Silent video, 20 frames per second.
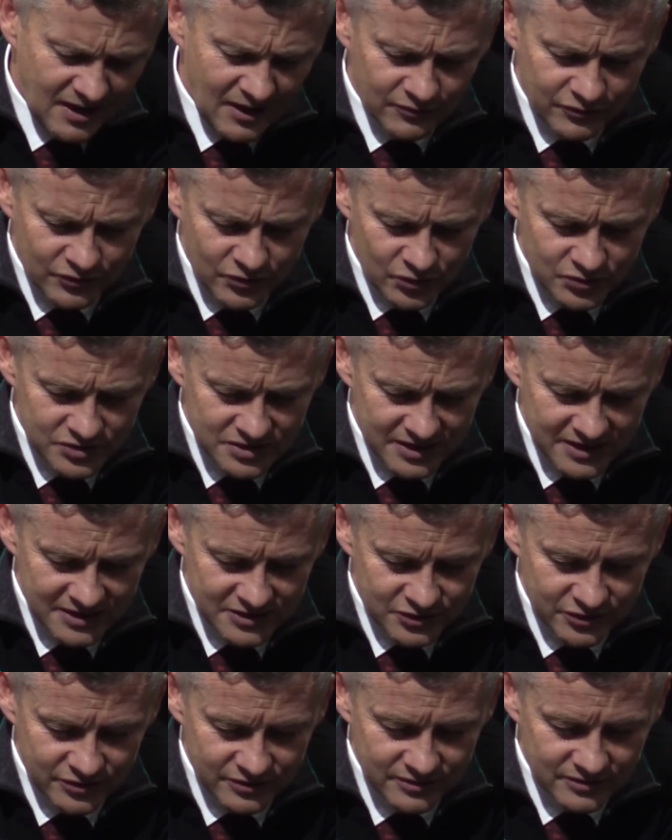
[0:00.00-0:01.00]
Yeah, of course it
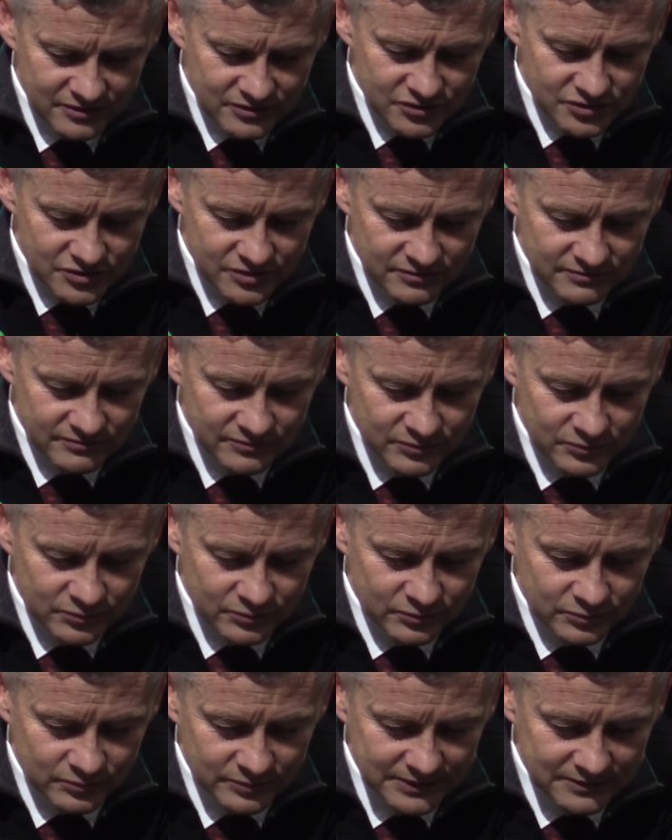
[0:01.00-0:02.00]
is. Because
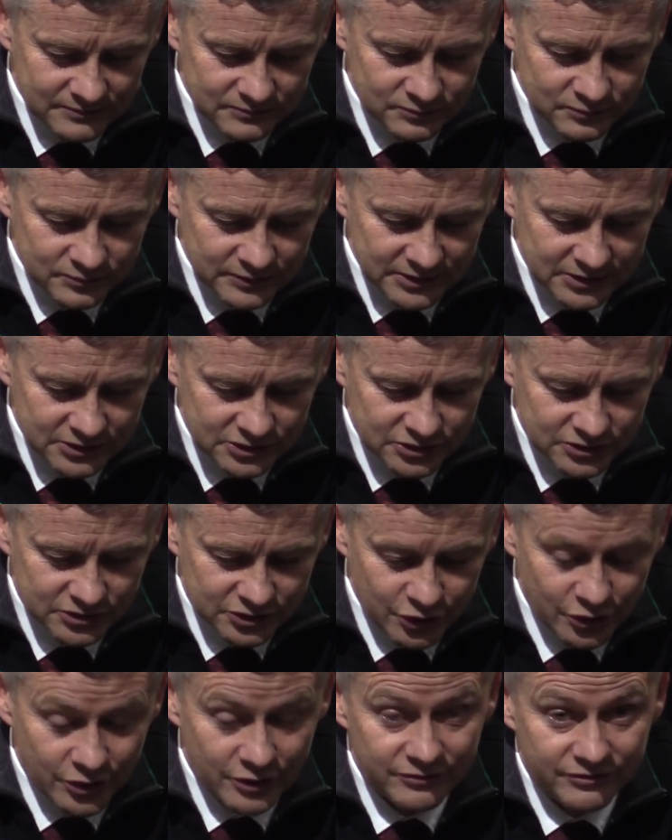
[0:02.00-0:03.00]
we
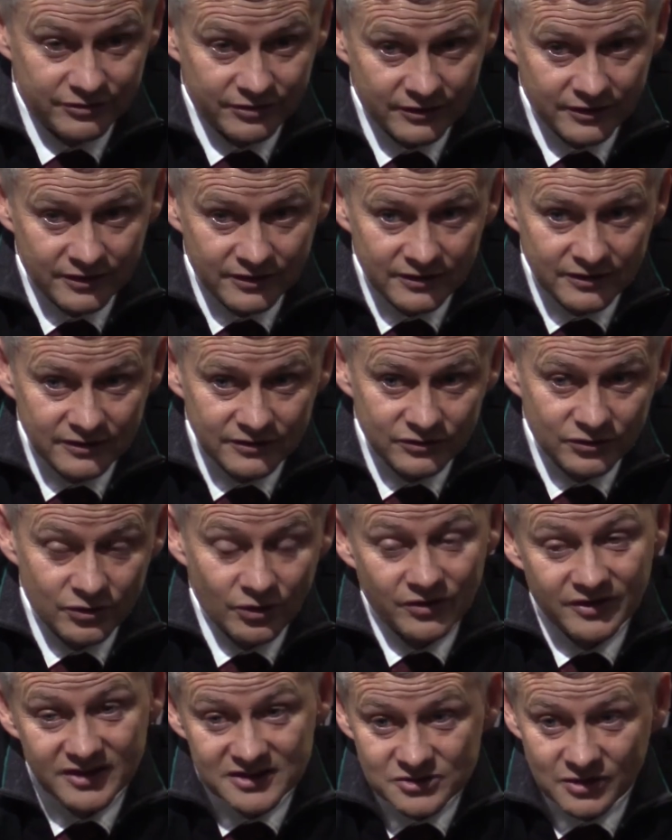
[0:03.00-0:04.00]
should have
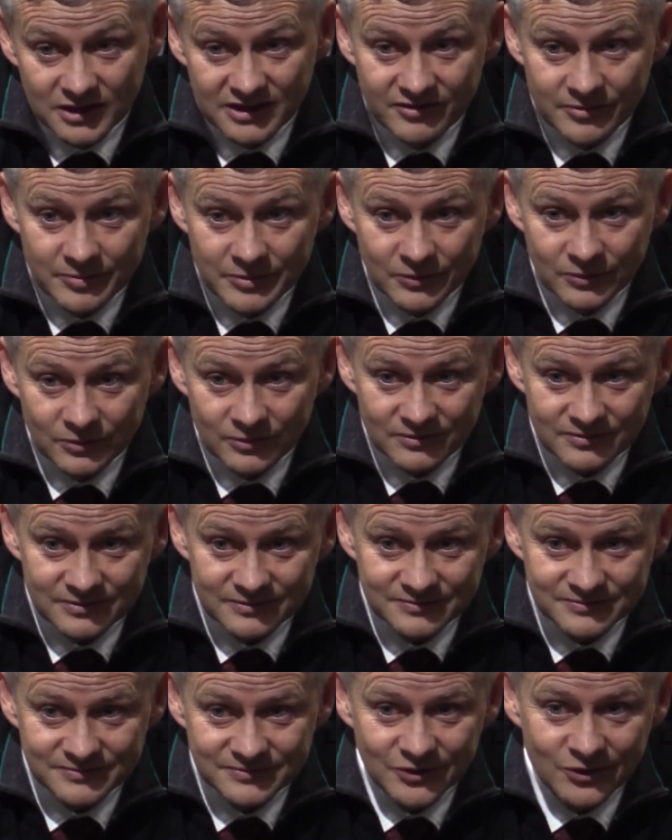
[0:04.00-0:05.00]
done this to Liverpool
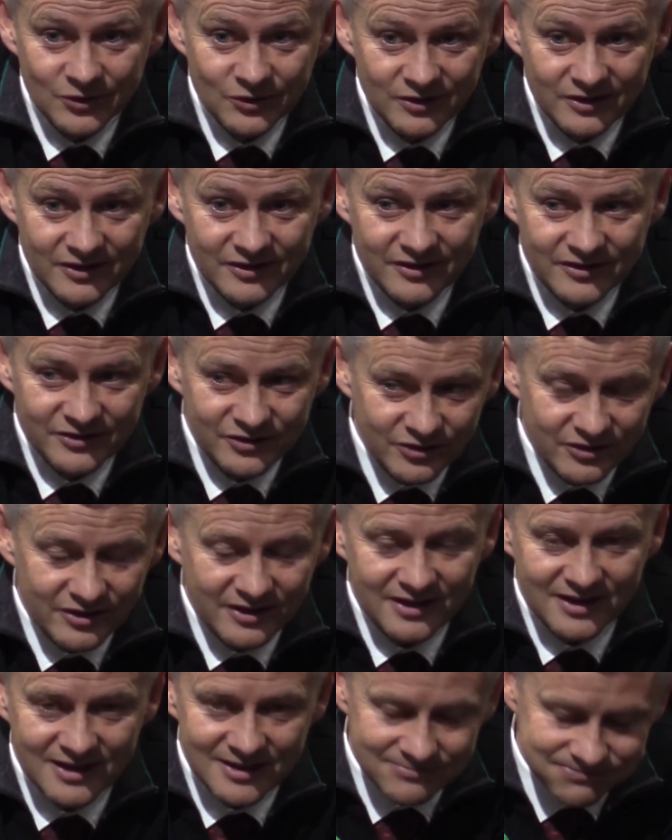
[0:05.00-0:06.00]
earlier, and you're
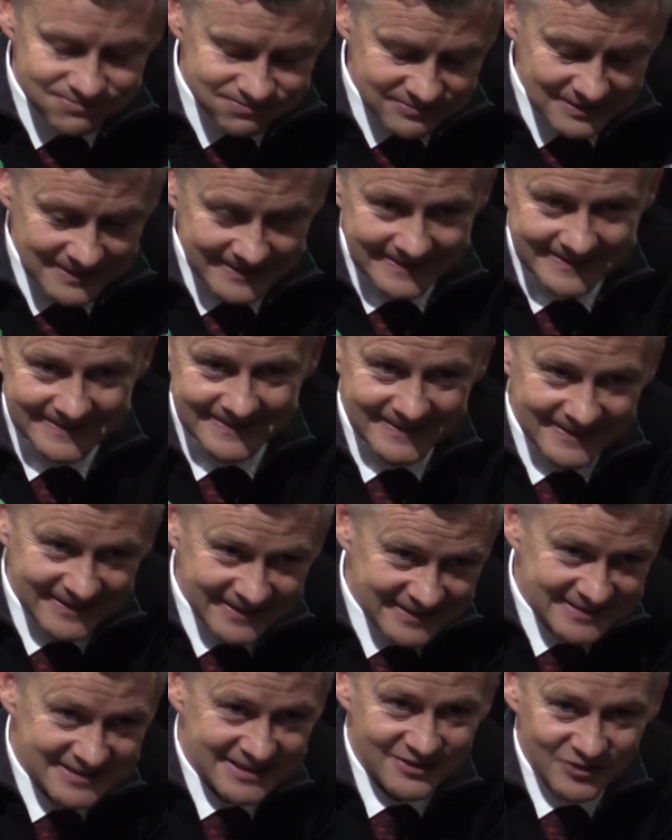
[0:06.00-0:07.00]
thinking,
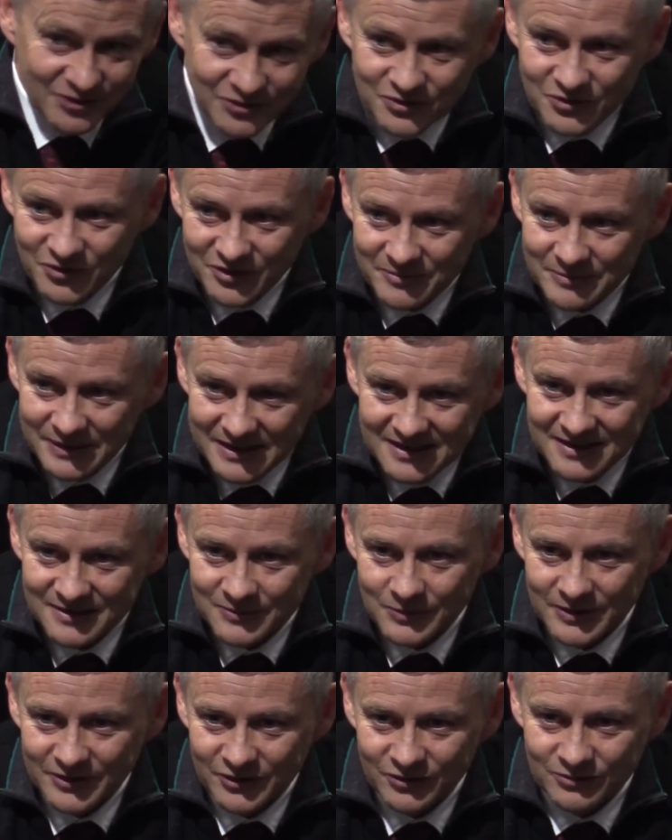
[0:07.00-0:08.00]
is it not going to
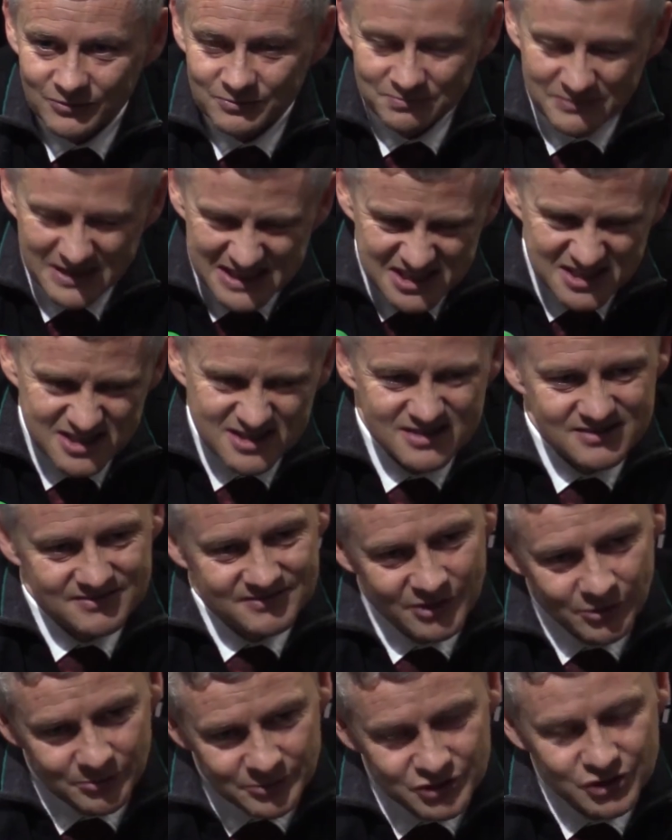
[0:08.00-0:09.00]
be when you miss
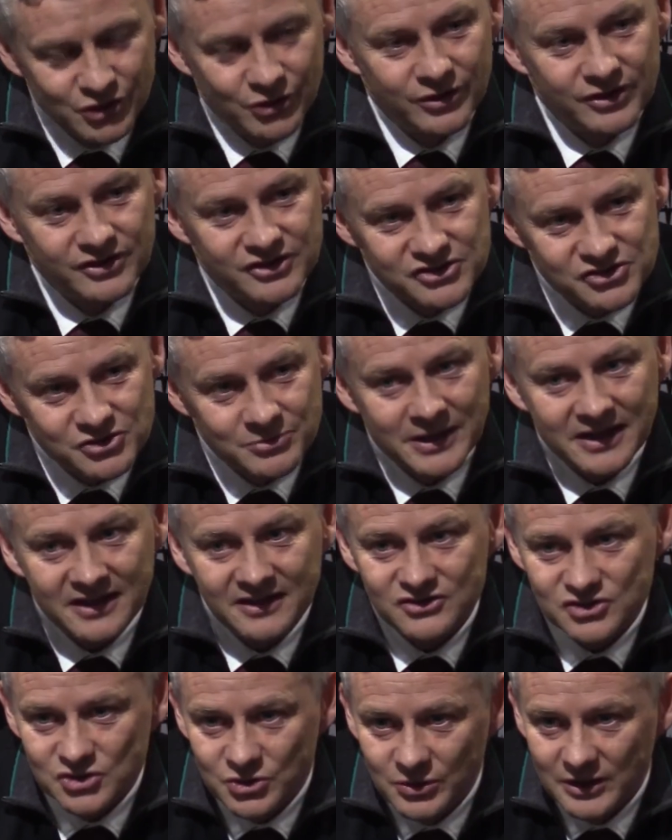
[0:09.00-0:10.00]
the opportunities to
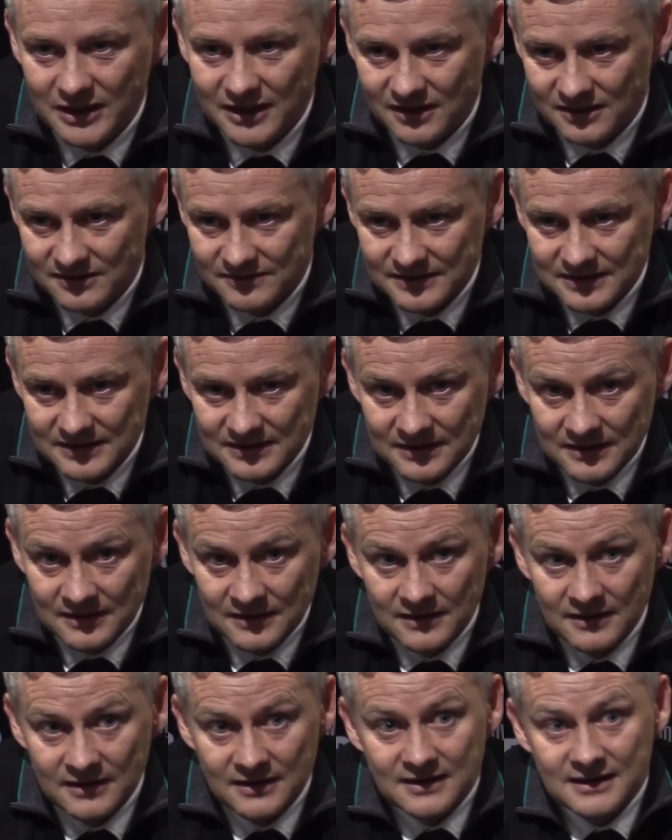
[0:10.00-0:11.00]
make it 2-0?
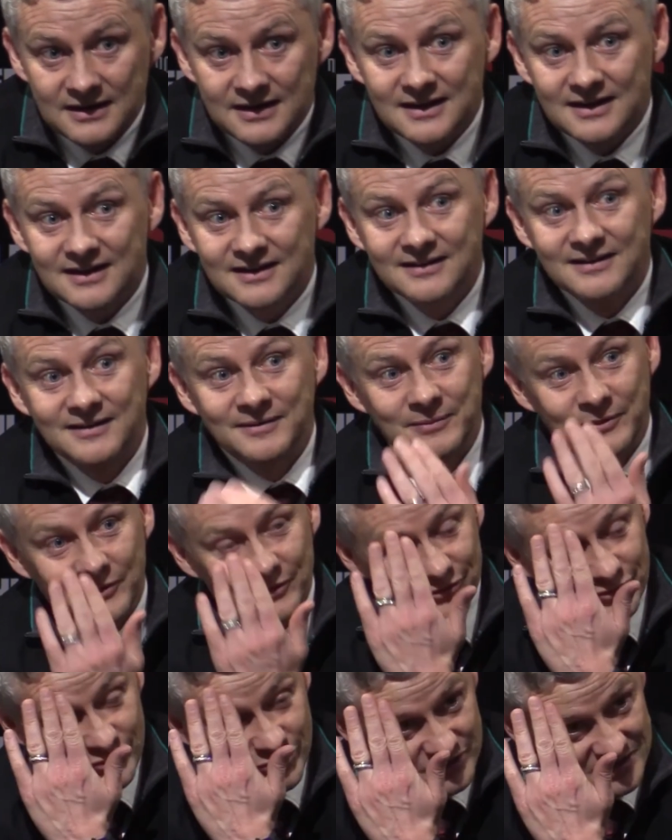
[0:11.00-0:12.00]

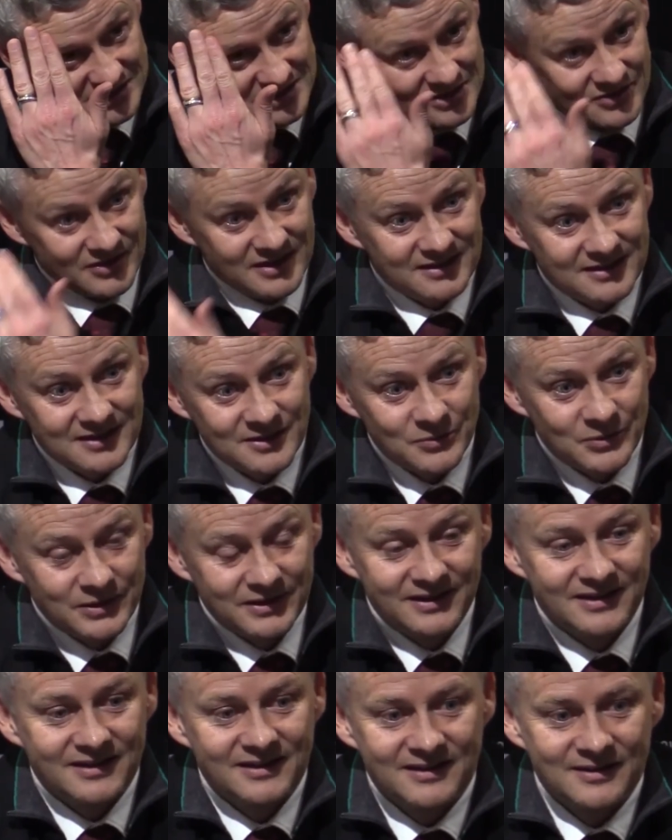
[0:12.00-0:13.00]
But of course, it's great that
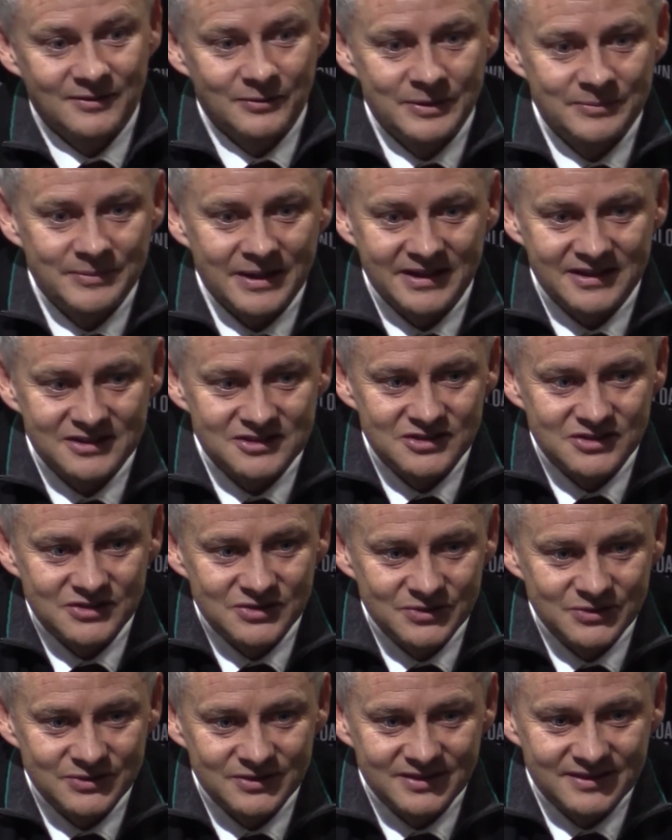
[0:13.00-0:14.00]
we managed
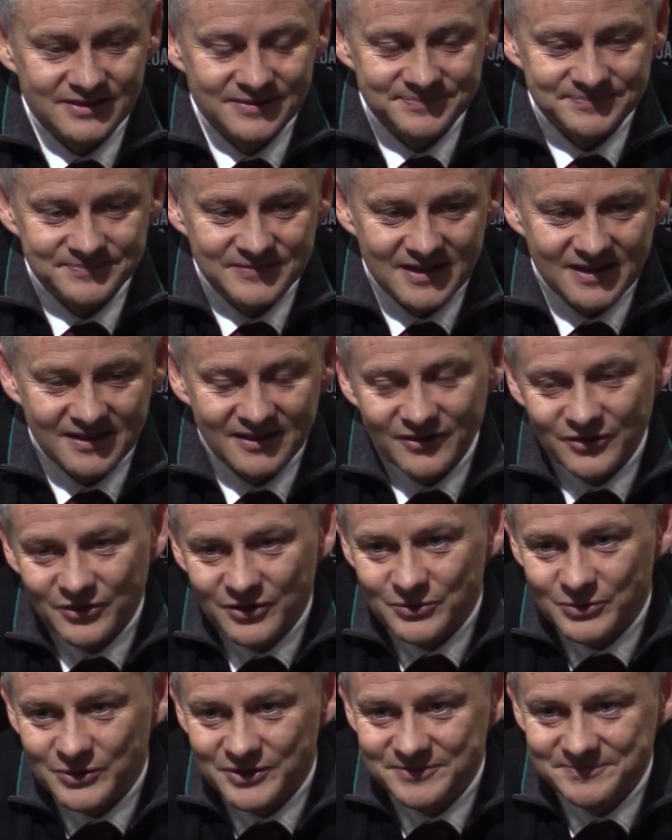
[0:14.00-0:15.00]
to get
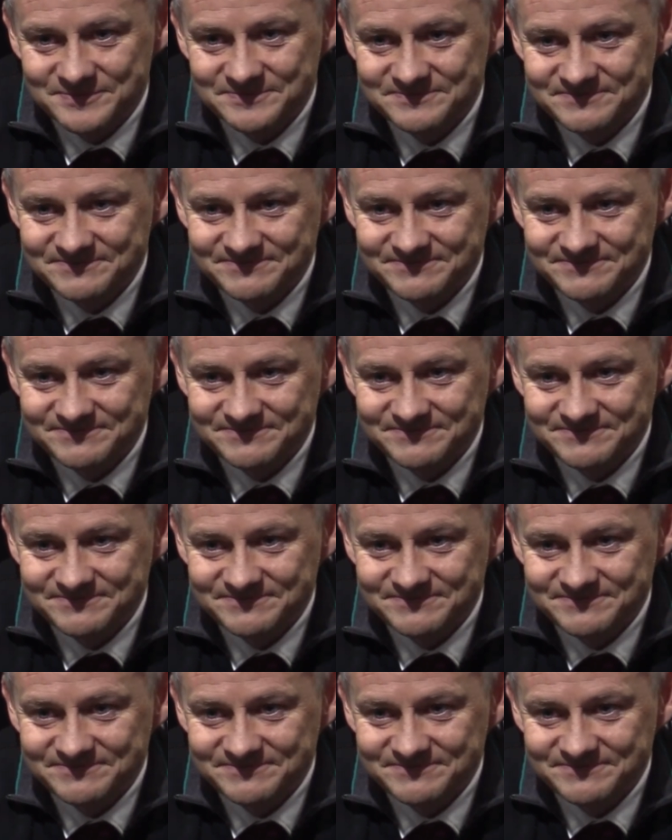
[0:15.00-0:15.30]
another one.